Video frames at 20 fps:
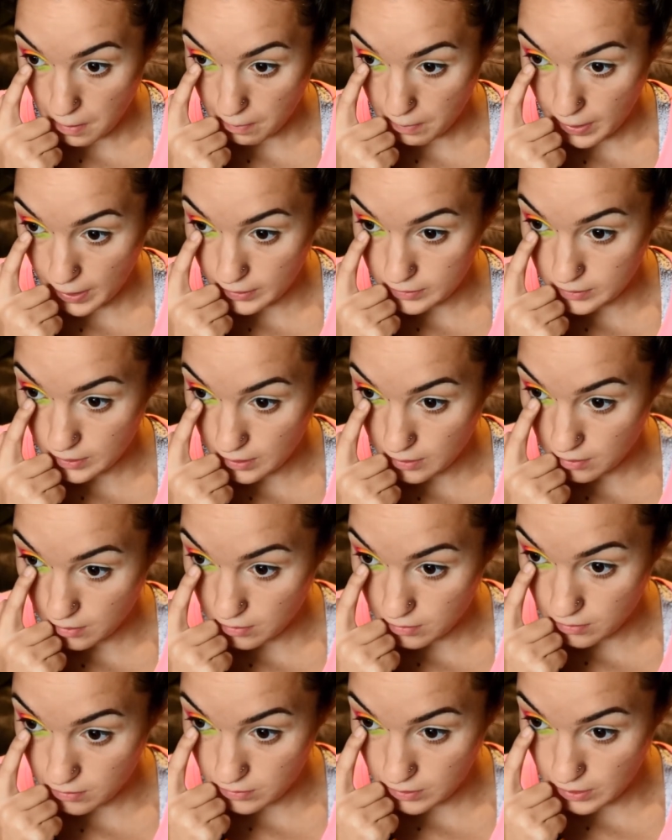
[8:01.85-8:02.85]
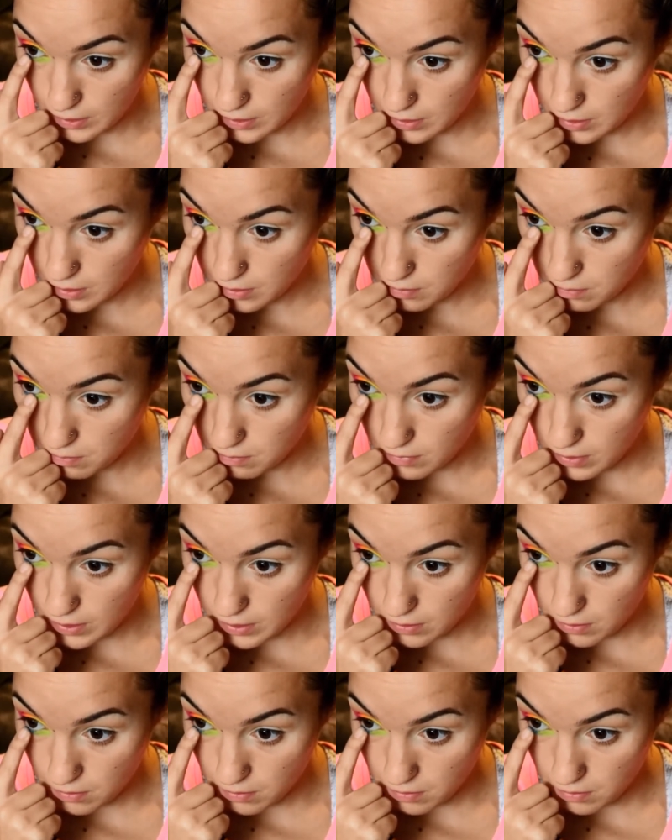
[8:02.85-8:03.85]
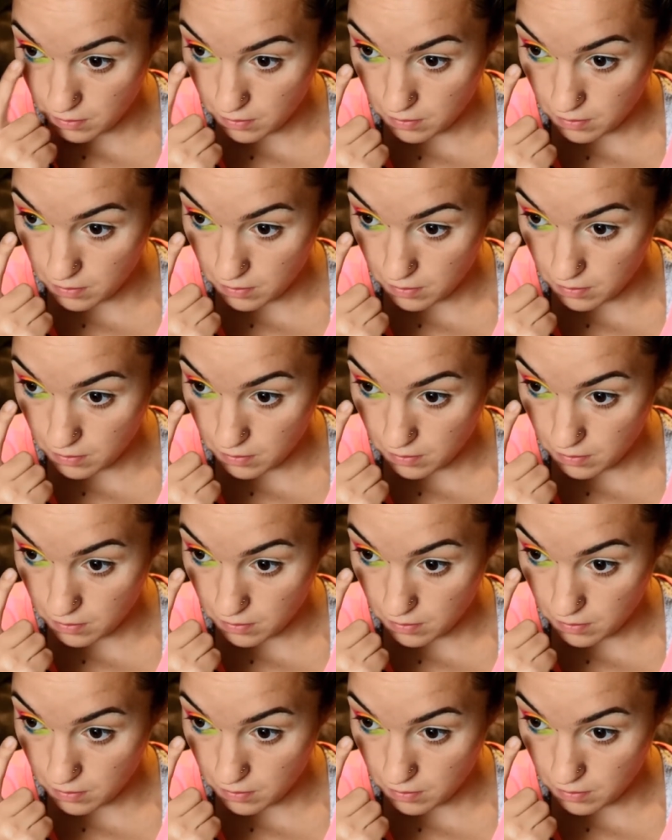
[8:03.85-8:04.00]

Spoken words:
Pack that on the middle.